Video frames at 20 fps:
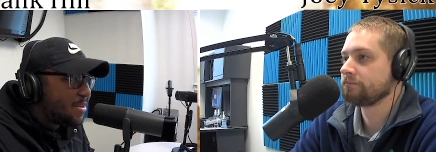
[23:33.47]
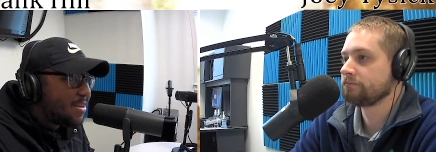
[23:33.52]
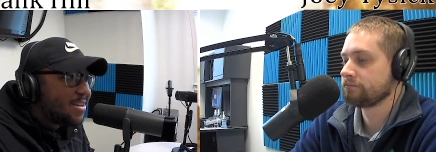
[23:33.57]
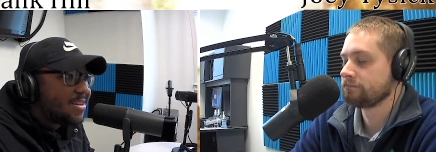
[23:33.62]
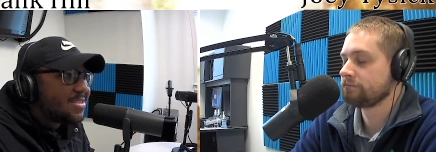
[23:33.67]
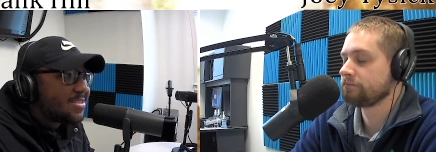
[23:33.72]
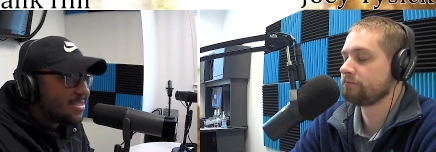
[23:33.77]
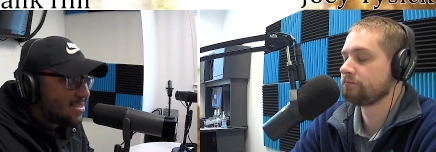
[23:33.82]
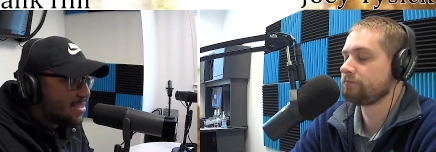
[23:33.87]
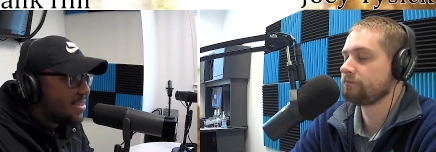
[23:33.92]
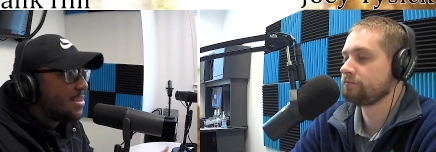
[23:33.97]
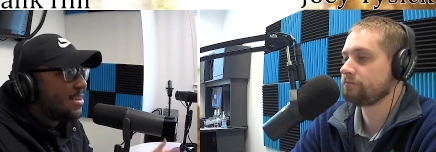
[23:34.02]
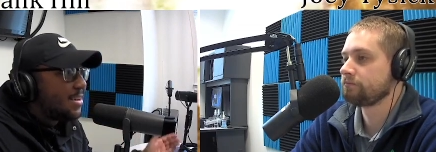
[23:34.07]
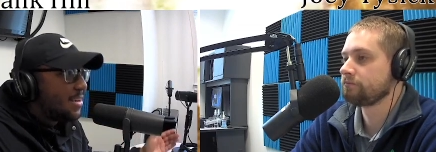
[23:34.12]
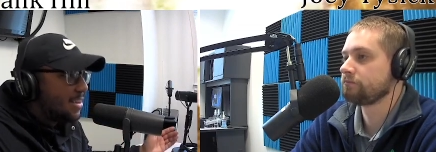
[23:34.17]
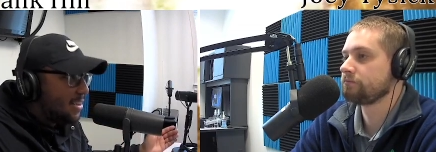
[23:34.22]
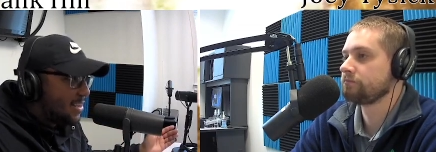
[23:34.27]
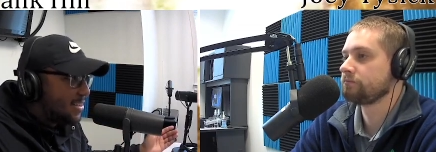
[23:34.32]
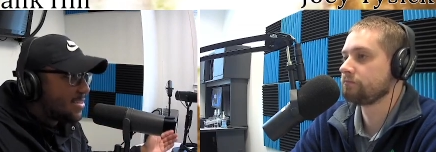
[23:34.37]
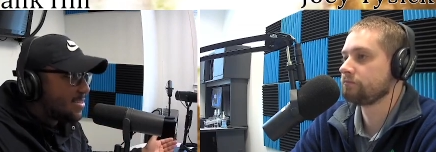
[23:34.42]
Speaker 1: pick because
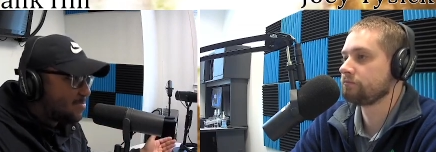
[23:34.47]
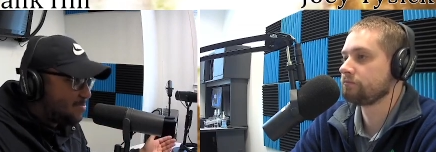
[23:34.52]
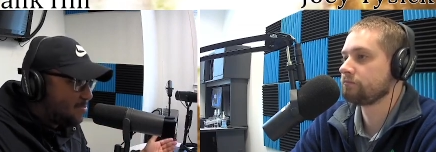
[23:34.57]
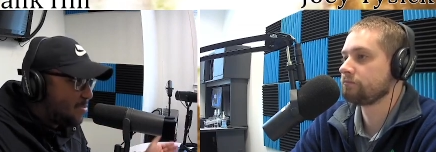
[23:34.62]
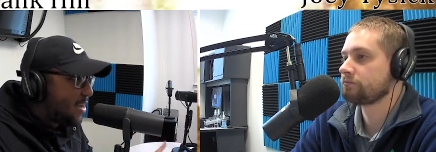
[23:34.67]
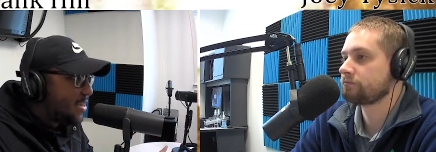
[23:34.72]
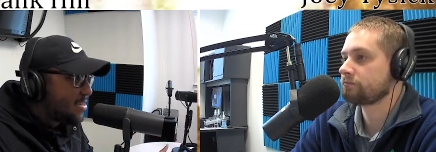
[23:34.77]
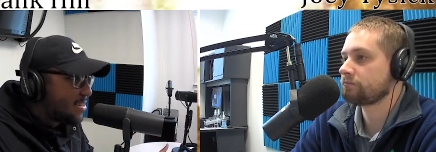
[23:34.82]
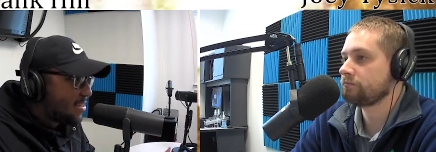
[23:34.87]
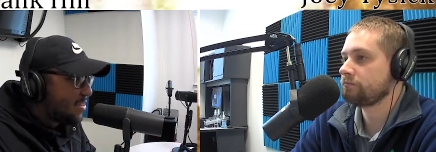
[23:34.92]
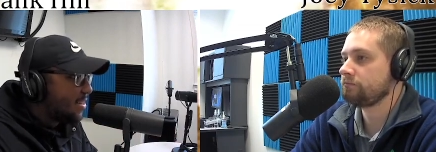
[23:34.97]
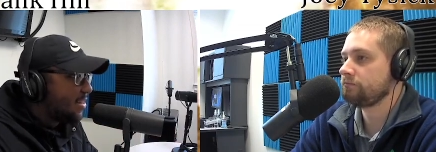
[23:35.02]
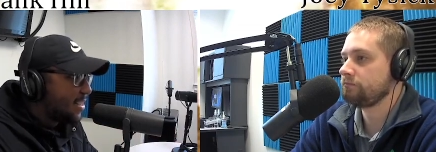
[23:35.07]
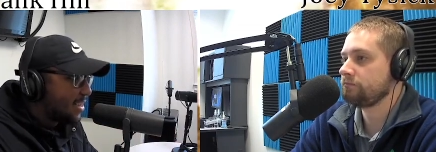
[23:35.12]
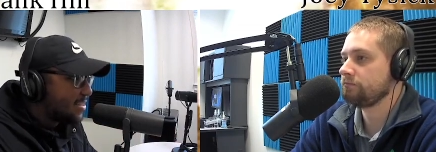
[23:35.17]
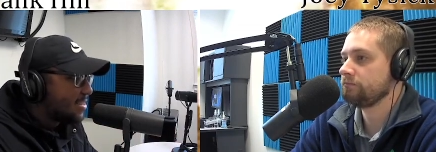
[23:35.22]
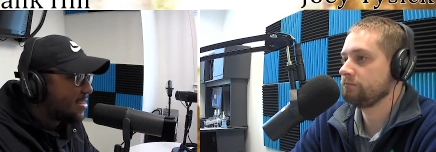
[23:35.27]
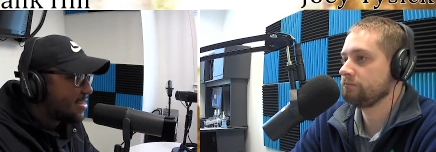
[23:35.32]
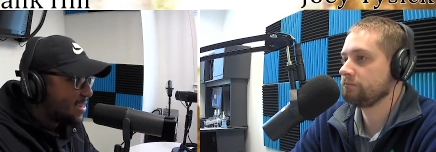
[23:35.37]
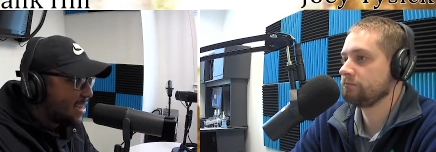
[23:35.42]
it's basically
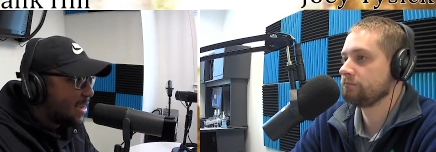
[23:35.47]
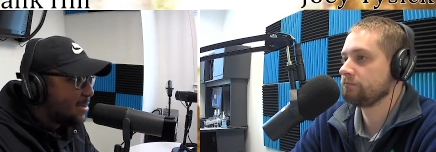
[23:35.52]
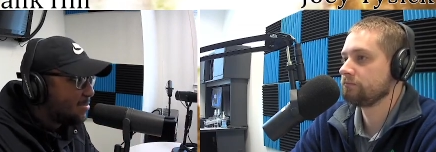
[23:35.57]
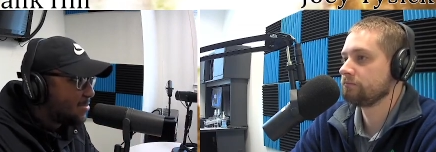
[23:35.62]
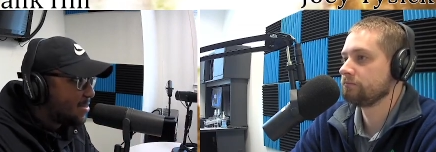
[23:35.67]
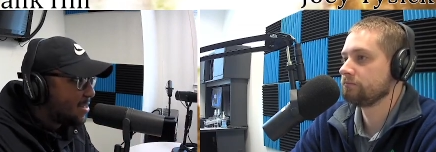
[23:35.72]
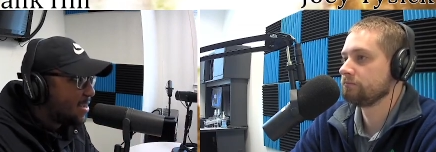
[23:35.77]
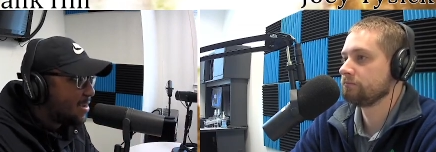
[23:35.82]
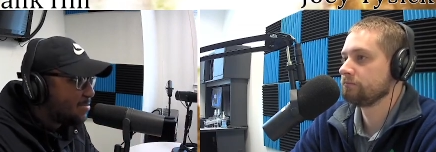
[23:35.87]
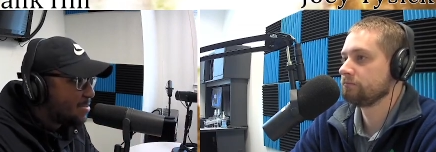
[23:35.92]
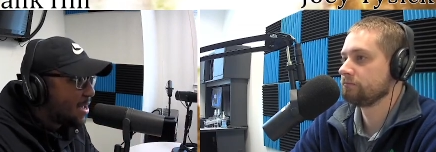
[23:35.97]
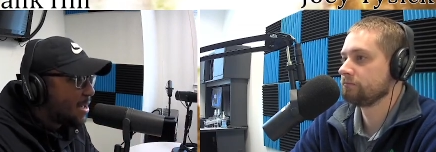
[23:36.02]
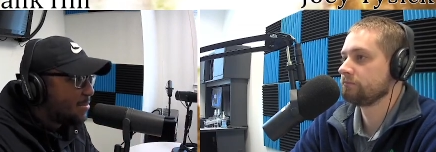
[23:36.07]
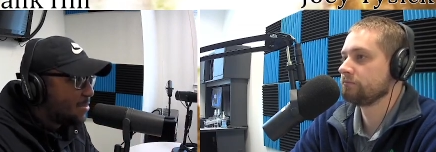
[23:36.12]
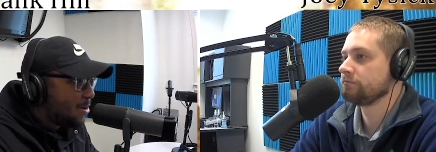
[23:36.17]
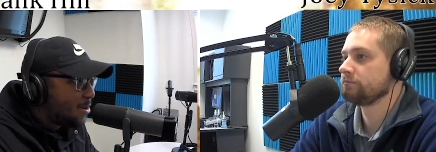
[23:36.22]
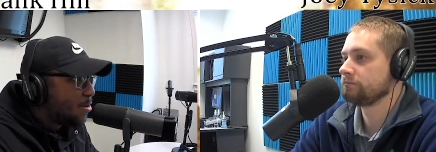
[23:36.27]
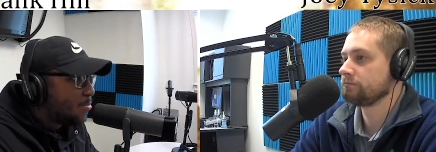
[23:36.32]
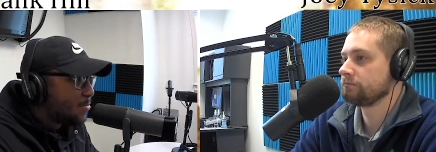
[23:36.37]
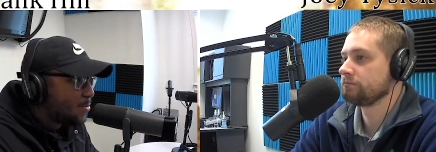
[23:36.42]
like the same thing
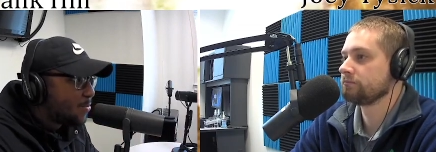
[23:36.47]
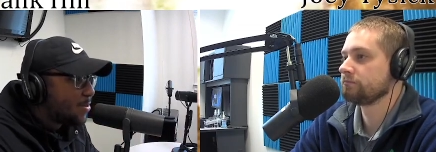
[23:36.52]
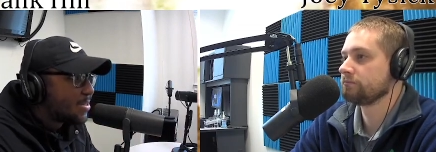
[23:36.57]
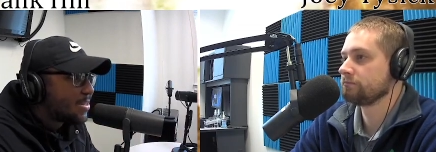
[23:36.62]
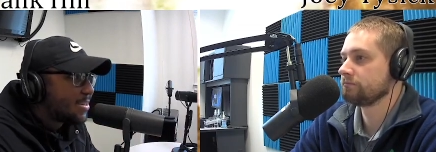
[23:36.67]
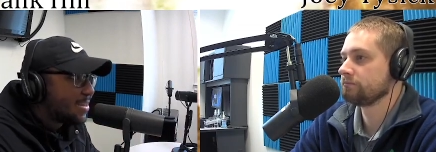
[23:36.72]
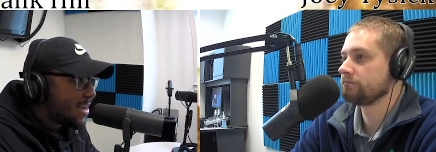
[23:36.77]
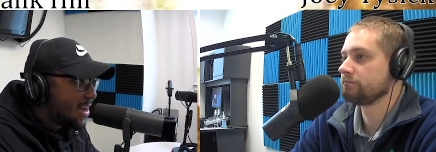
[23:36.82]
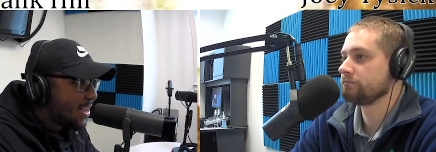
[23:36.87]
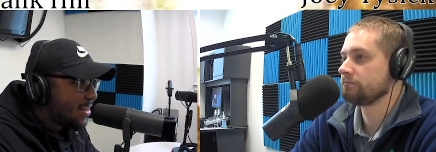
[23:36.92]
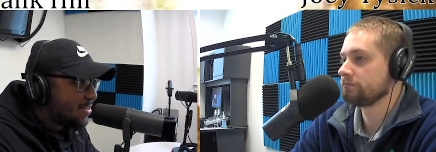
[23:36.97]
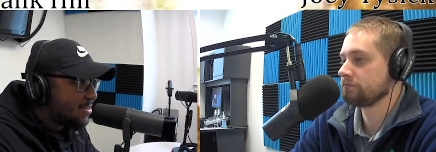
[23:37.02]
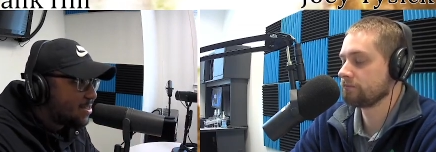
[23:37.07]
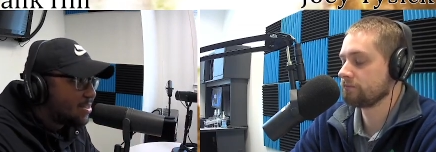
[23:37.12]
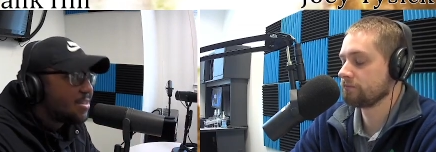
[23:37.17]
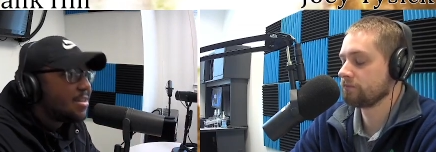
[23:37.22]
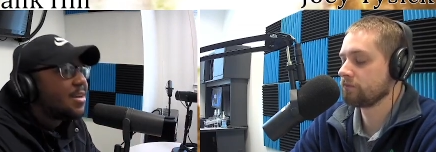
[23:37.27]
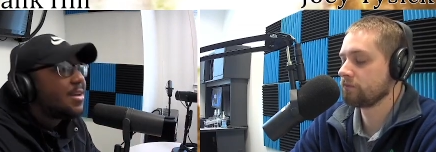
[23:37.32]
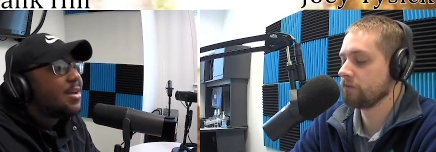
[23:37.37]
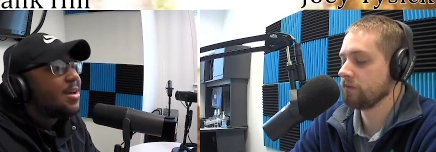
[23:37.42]
Pat Mahomes was in
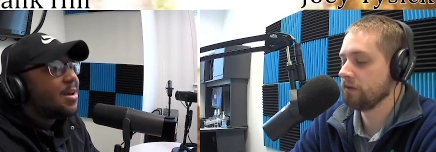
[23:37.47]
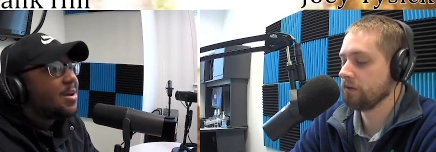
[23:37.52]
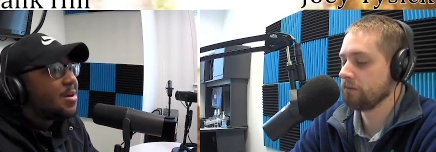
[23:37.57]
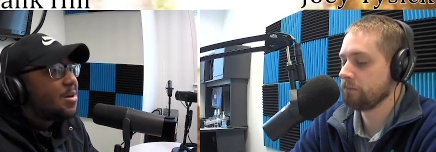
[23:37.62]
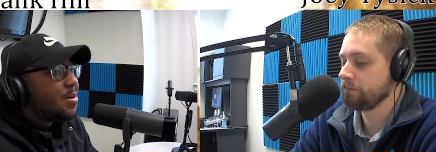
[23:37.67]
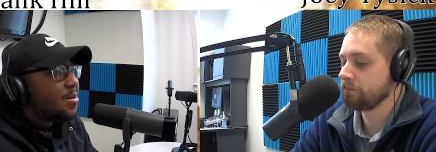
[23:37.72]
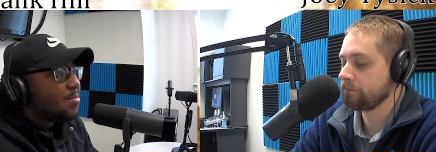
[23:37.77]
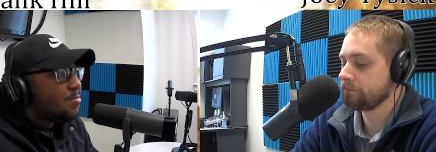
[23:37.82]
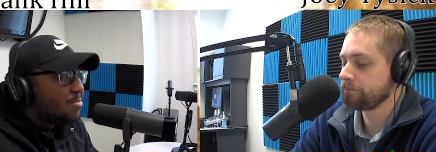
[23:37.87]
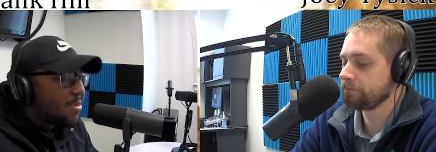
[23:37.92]
college. Yeah.